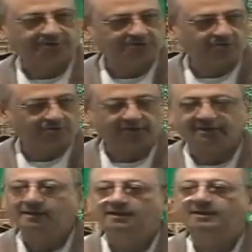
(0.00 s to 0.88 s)
slowly.
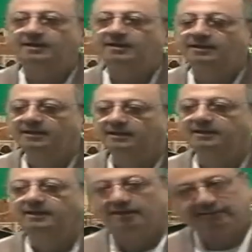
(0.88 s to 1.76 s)

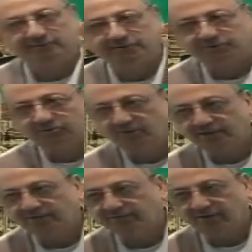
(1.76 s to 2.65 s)
This is
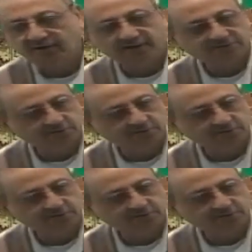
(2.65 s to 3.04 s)
only for us